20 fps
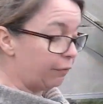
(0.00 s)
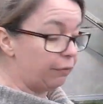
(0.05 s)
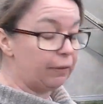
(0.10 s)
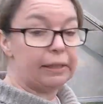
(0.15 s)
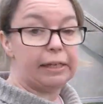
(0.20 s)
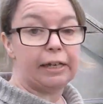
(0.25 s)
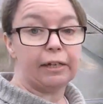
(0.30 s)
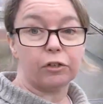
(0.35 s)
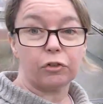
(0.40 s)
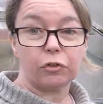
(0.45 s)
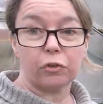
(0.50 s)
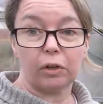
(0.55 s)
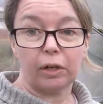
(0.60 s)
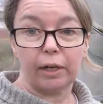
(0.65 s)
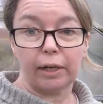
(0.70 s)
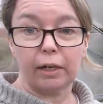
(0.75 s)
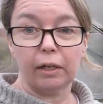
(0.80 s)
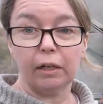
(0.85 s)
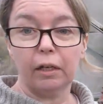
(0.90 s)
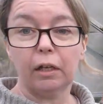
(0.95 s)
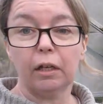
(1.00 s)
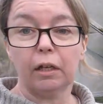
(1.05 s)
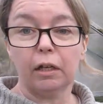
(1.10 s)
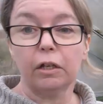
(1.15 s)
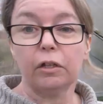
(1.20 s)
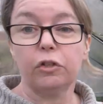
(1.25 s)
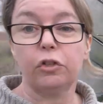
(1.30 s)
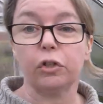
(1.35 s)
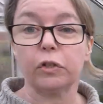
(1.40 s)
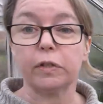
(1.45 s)
literally
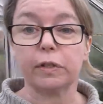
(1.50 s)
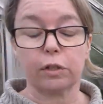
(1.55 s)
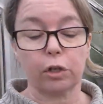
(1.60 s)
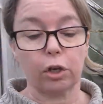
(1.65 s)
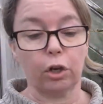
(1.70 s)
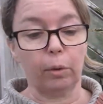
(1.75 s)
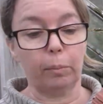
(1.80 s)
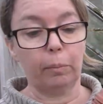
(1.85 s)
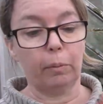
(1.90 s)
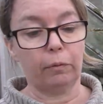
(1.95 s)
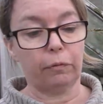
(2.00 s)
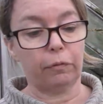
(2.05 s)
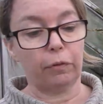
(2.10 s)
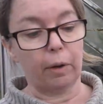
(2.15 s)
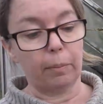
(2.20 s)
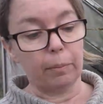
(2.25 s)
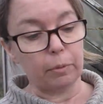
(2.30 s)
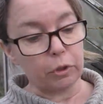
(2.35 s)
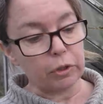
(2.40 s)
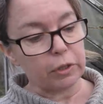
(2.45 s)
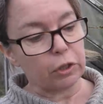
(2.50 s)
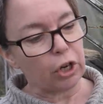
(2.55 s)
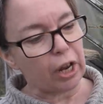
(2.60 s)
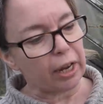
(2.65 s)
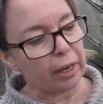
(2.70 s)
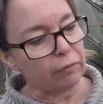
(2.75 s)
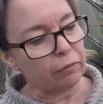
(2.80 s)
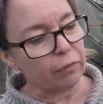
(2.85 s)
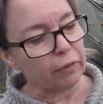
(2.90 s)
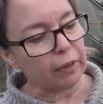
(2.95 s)
just come from, just
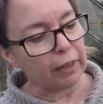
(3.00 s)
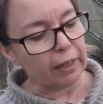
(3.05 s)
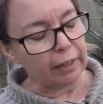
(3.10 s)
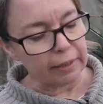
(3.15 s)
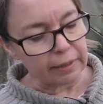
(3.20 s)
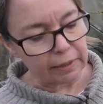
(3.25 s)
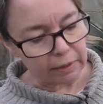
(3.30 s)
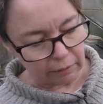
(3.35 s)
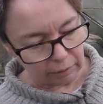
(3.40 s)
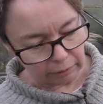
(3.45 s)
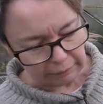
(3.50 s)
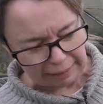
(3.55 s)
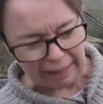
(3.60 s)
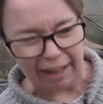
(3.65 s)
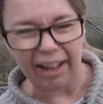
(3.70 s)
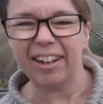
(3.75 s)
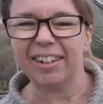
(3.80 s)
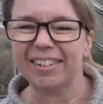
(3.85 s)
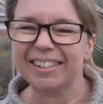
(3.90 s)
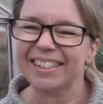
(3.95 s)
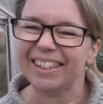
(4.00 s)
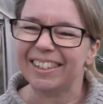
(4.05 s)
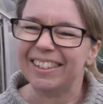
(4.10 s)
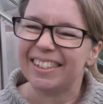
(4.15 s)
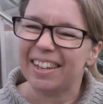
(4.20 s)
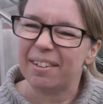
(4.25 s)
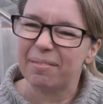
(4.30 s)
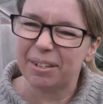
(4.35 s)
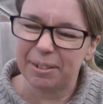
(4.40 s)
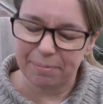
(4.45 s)
checking for things. Ah, it's come
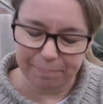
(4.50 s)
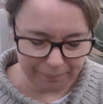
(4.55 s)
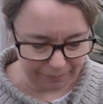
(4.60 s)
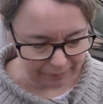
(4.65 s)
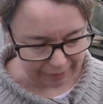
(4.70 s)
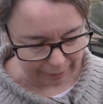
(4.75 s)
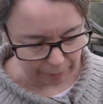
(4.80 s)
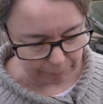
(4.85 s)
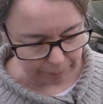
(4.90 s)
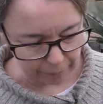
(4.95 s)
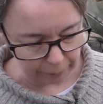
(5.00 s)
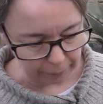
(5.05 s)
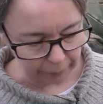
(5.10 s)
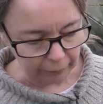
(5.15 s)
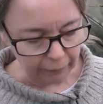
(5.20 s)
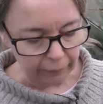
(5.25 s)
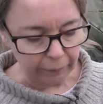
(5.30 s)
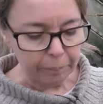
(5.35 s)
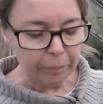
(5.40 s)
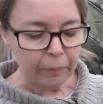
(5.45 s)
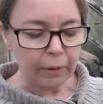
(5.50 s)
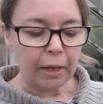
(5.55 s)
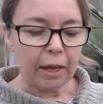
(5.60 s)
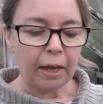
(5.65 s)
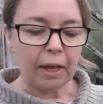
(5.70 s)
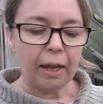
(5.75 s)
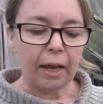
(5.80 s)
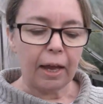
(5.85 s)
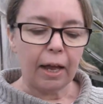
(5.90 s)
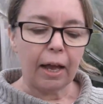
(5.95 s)
down my elbow.
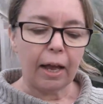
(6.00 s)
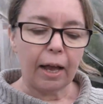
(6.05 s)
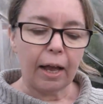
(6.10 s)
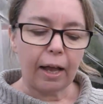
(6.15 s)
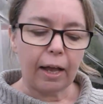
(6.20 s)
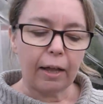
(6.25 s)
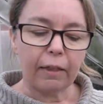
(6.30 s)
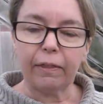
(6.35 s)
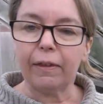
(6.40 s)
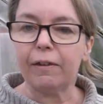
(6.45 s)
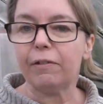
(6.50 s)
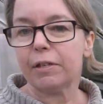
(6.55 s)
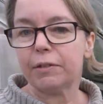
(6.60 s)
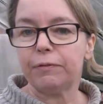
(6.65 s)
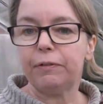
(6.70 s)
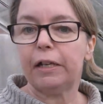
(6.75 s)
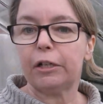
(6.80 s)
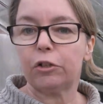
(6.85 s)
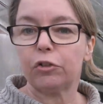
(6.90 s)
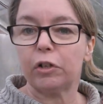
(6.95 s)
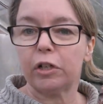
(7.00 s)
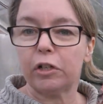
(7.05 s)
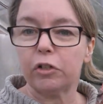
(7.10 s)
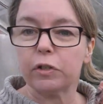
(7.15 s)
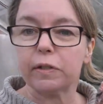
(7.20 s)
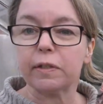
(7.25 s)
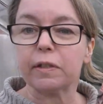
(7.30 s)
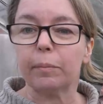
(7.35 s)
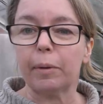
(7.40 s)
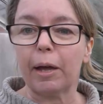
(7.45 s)
These have literally
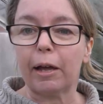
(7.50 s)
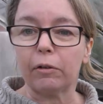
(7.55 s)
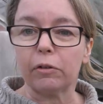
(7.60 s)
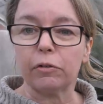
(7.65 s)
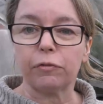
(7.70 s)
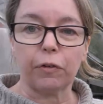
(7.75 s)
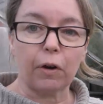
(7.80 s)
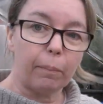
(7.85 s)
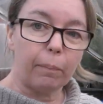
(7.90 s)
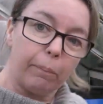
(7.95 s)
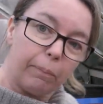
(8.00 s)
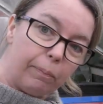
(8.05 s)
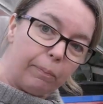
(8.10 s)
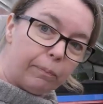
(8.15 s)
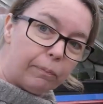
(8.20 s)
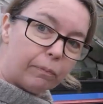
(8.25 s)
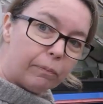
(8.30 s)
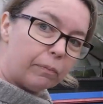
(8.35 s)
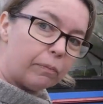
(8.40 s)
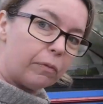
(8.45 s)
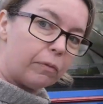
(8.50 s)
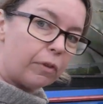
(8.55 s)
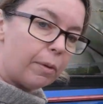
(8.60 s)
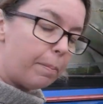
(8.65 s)
just come out from the